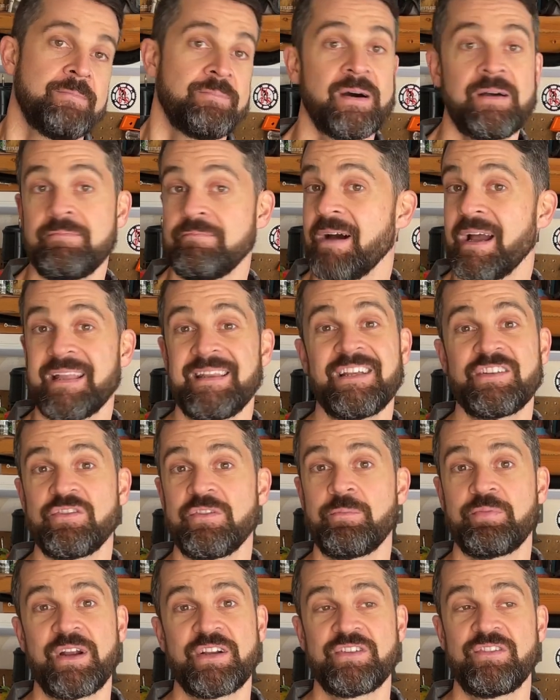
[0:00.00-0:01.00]
But my
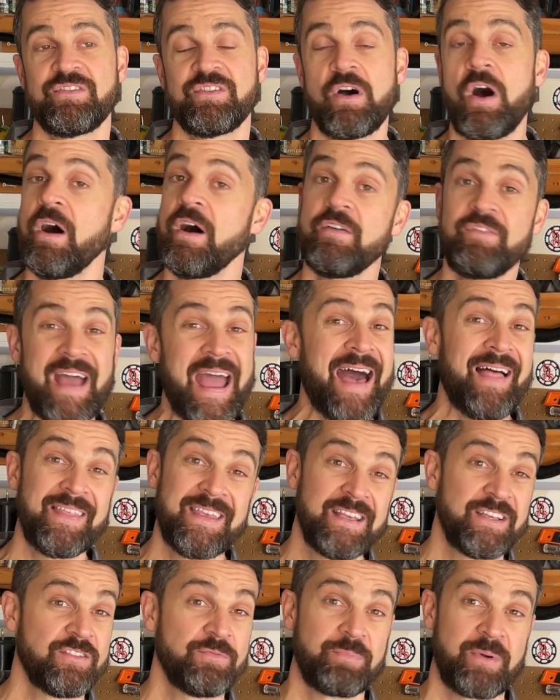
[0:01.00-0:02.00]
initial impressions of
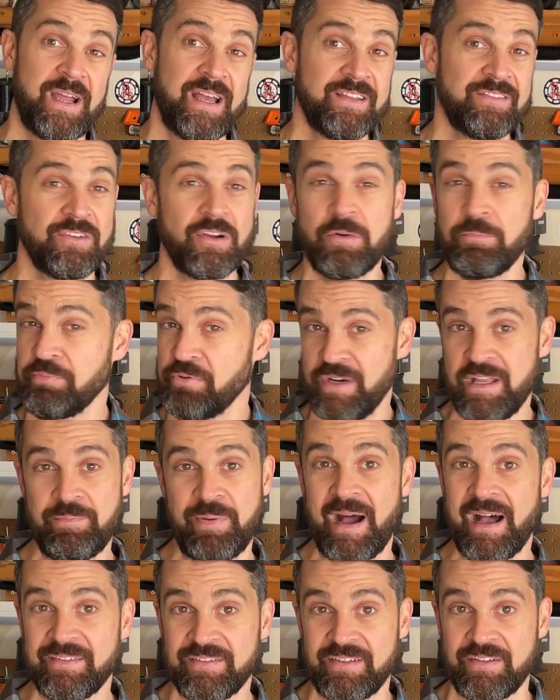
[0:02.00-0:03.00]
AliExpress are pretty
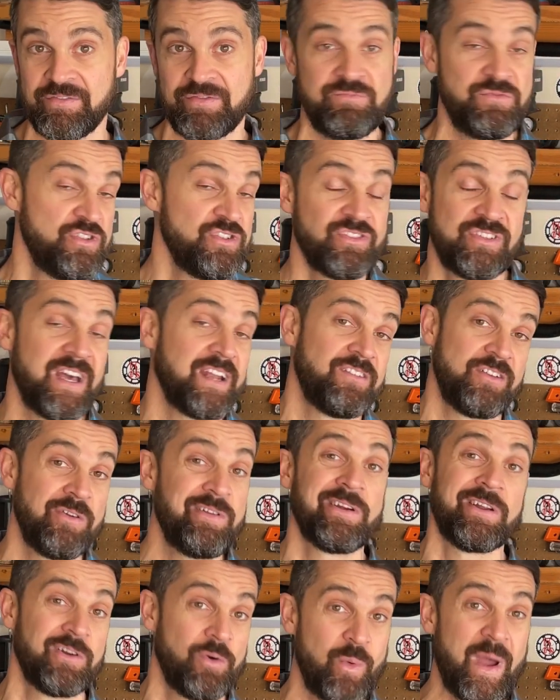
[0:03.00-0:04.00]
positive. You just got to know
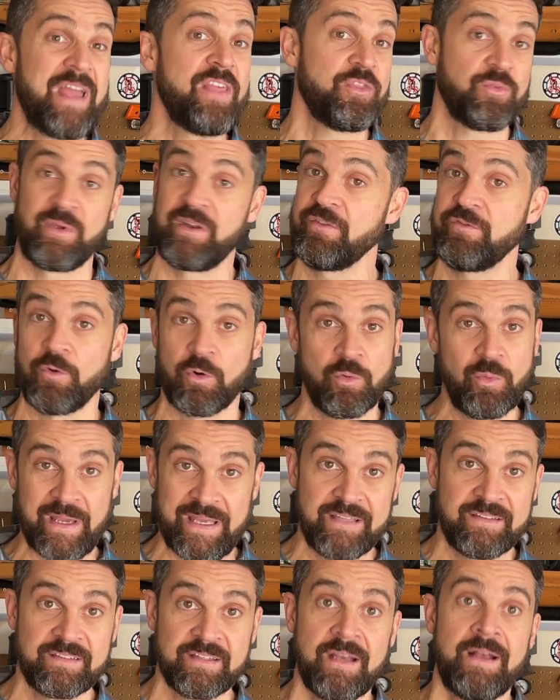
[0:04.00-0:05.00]
you're going to wait 3 to 4
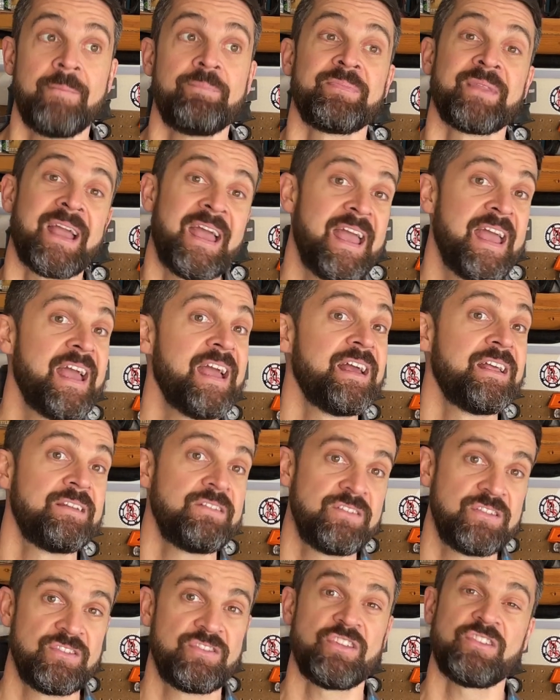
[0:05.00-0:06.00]
weeks,
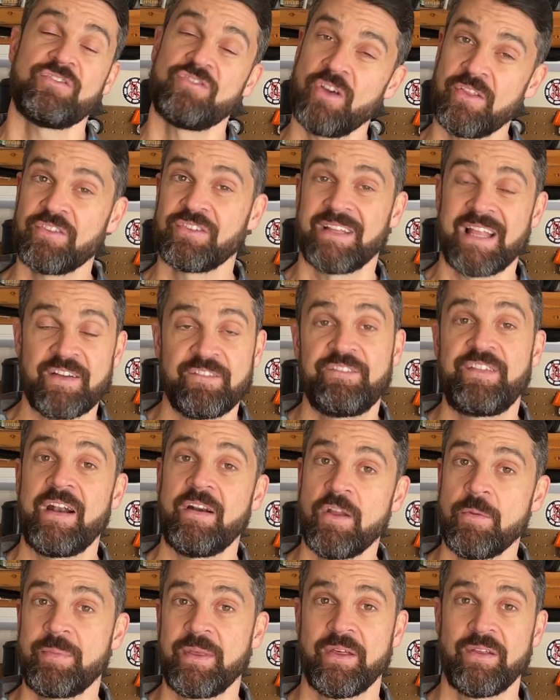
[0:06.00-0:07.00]
and just know there's a lot of
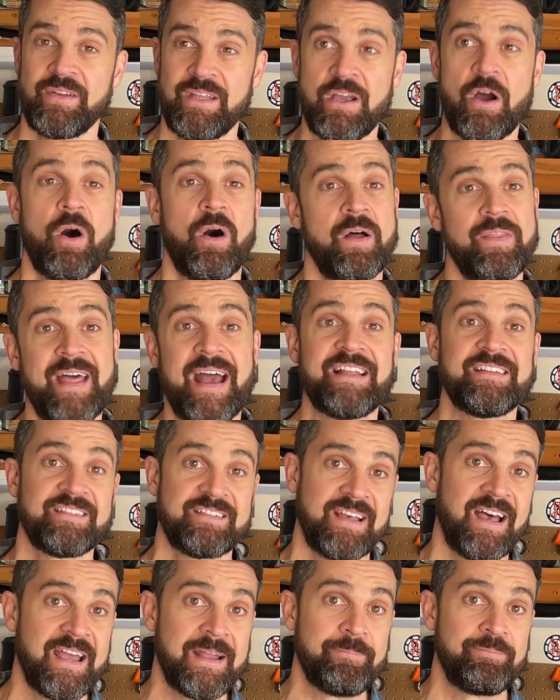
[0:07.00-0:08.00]
variability on that
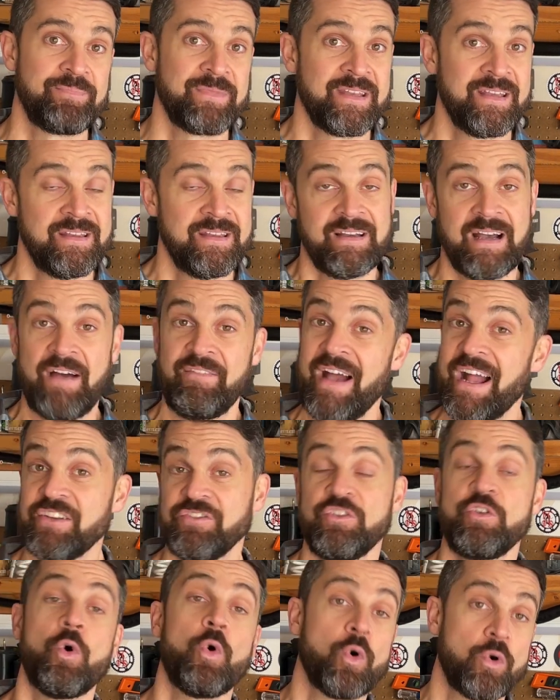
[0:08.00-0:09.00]
site. I've
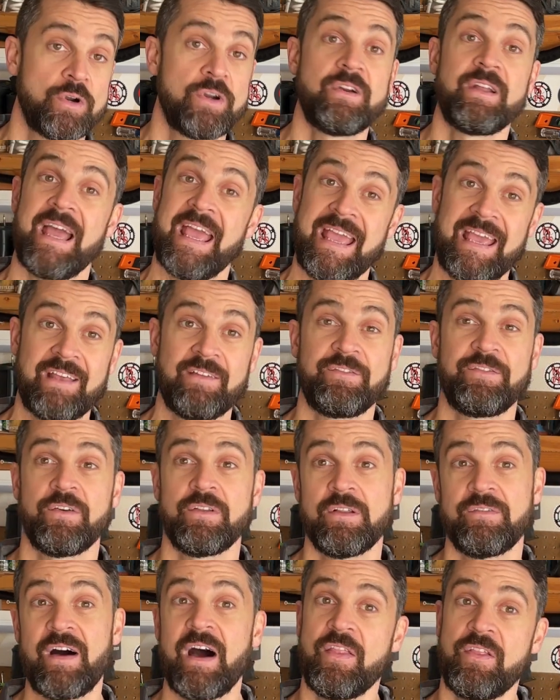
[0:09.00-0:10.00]
actually ordered a
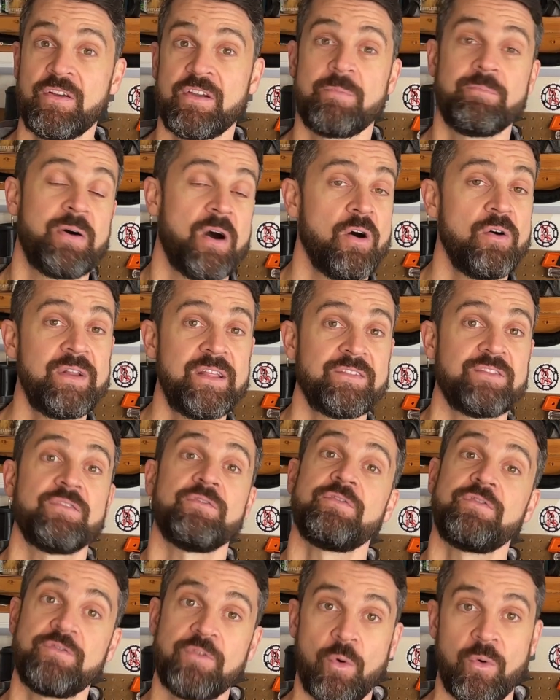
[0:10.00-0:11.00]
handful of other components
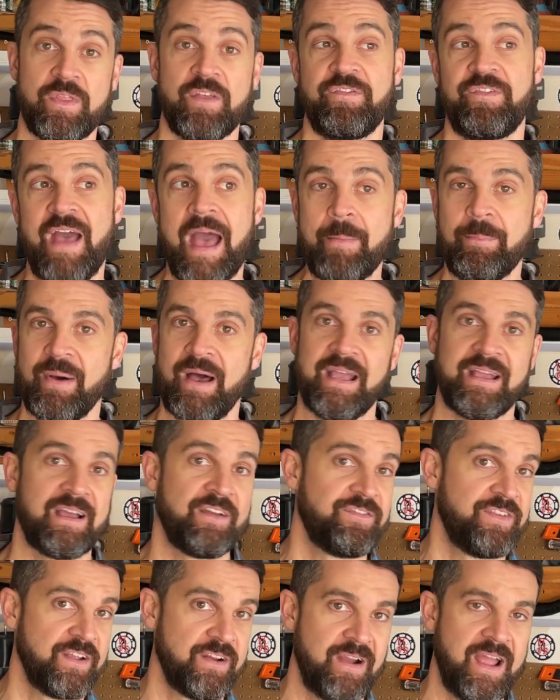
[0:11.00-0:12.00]
for the fat bike. I
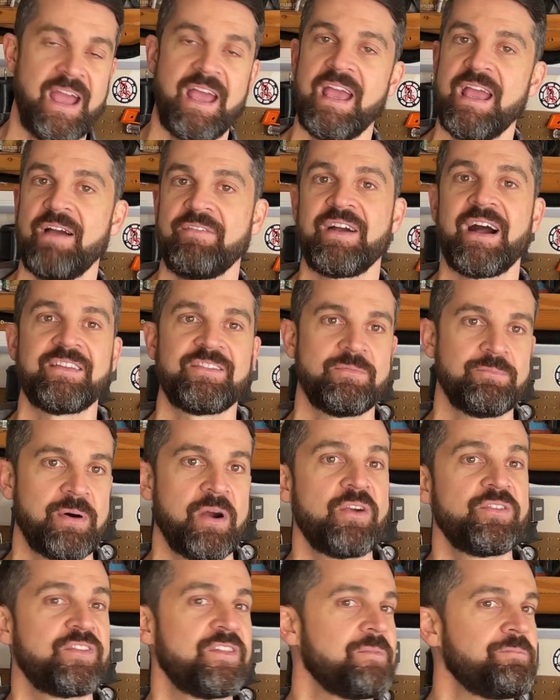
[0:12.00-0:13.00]
figure, hey, I've got some
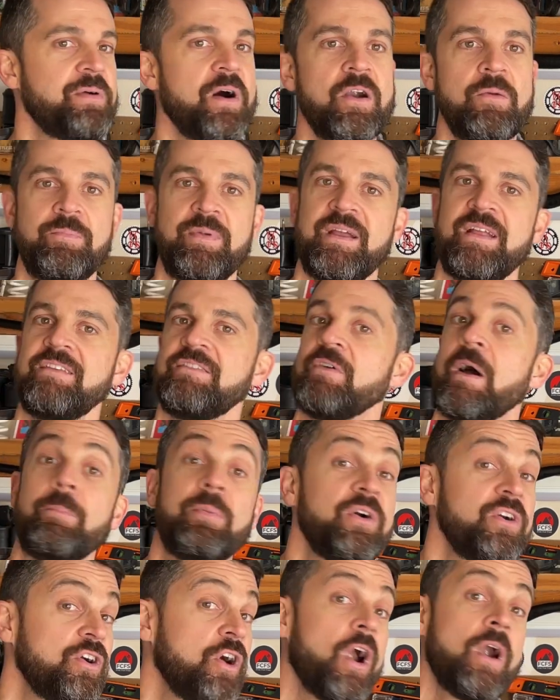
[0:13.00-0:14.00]
parts in the part bin, so I
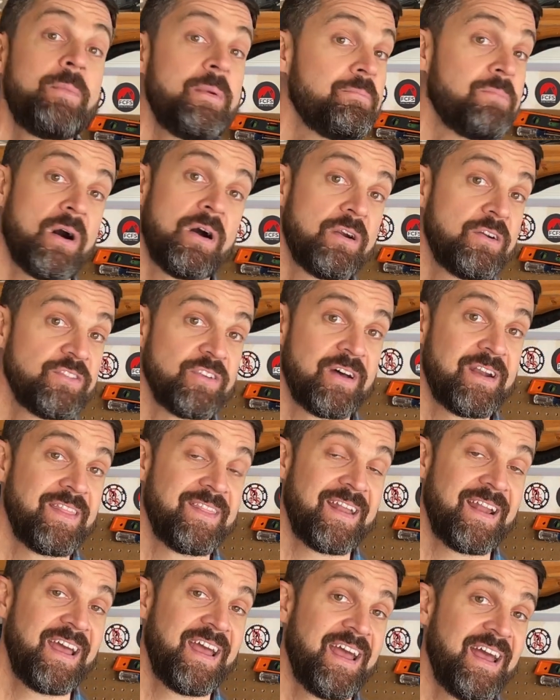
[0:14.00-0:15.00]
put carbon bars on
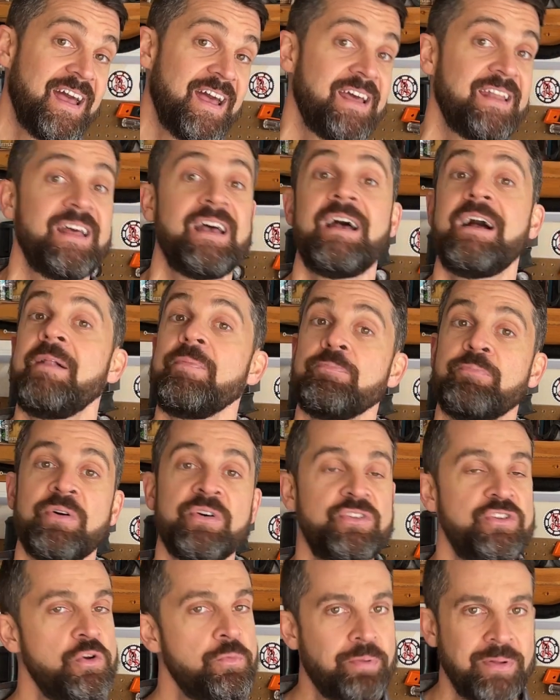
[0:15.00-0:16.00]
it that I had,
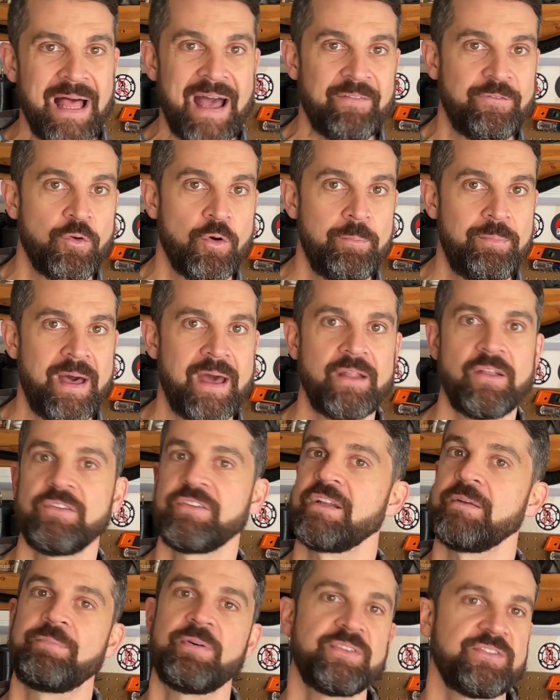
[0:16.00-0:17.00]
put new platform
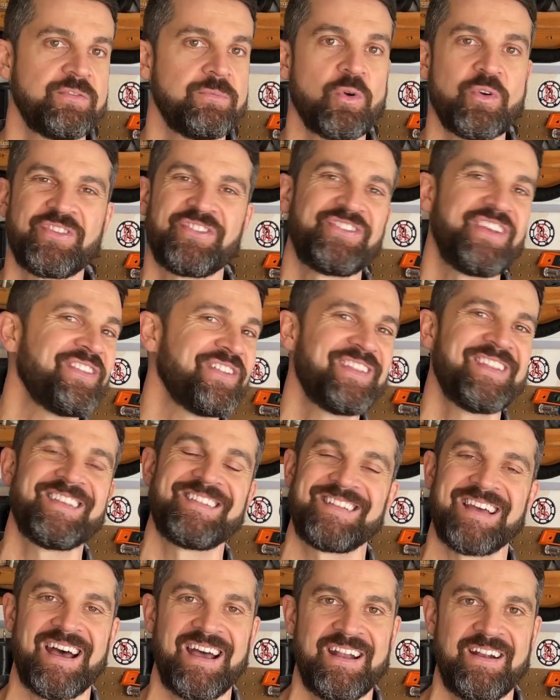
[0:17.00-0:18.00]
pedals, going to put some more sealant in the
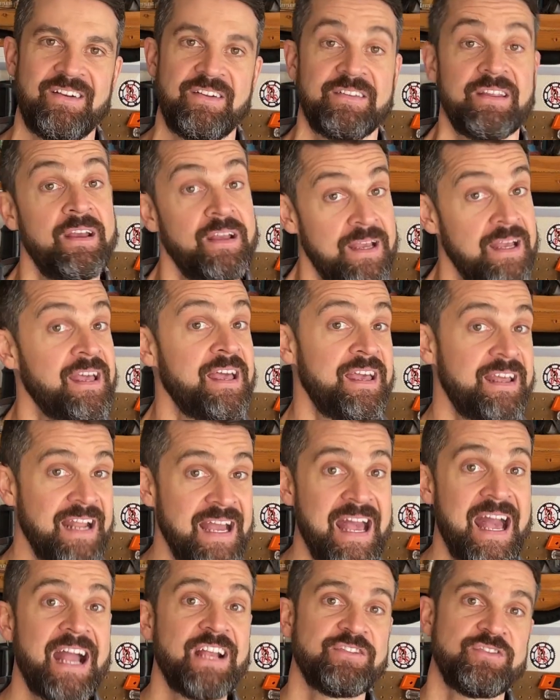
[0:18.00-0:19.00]
tires, and
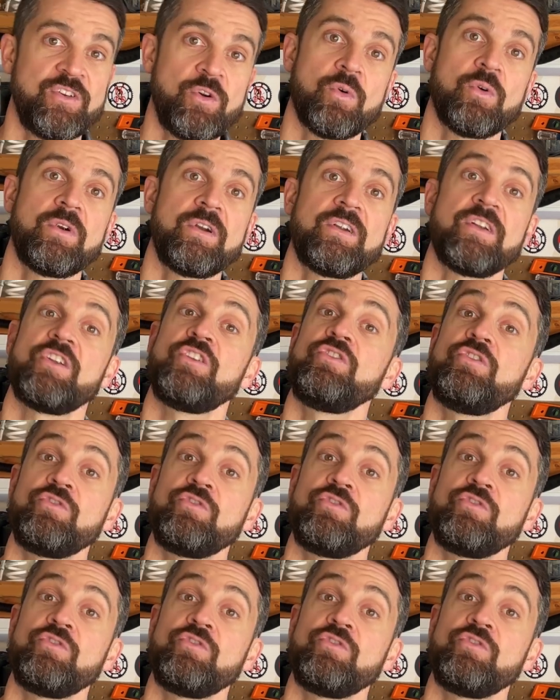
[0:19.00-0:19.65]
I actually ordered a